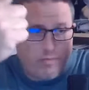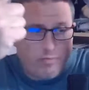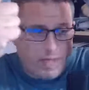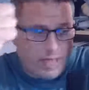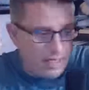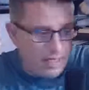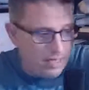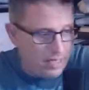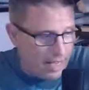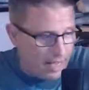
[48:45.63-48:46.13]

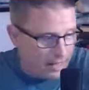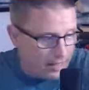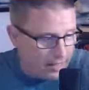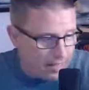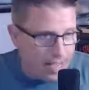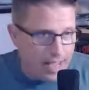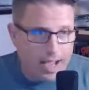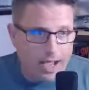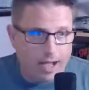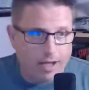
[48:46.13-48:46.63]
mated, and
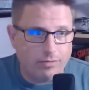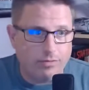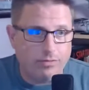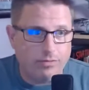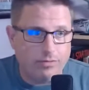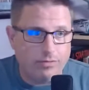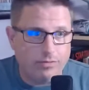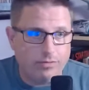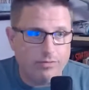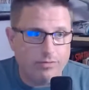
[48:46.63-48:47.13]
they
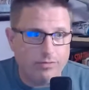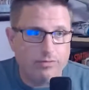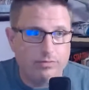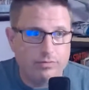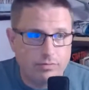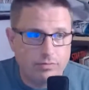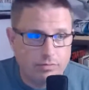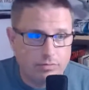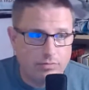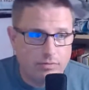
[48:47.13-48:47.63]
have
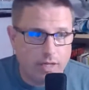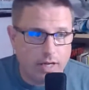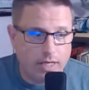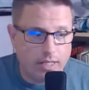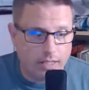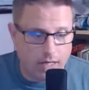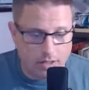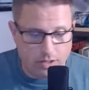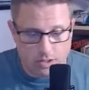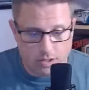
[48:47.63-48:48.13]
a
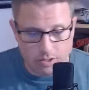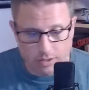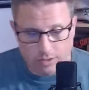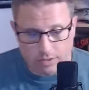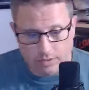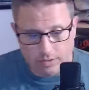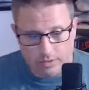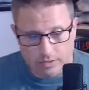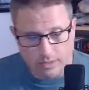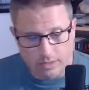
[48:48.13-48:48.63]
youngster,
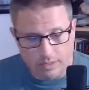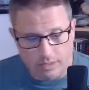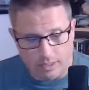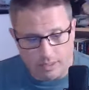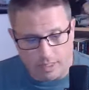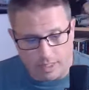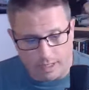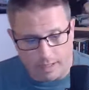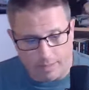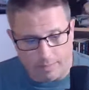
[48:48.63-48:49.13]

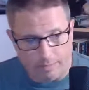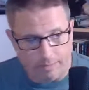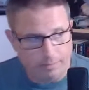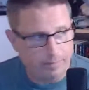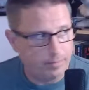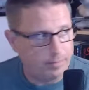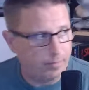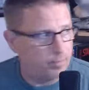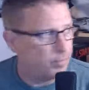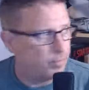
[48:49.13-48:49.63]

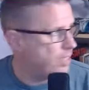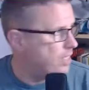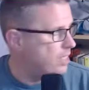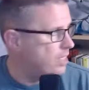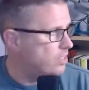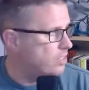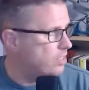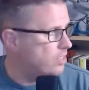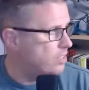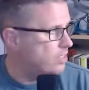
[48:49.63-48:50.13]
but
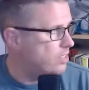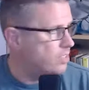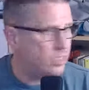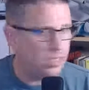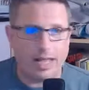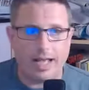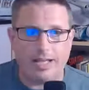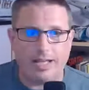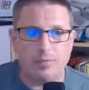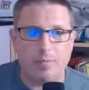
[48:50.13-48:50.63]
he still
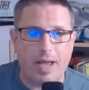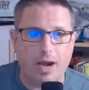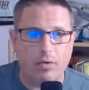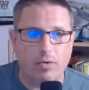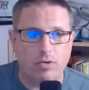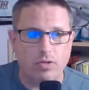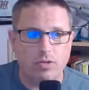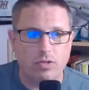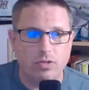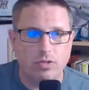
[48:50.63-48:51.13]
has
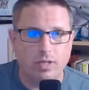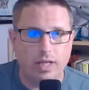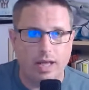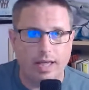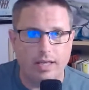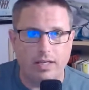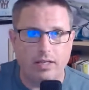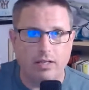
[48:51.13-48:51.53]
powers, like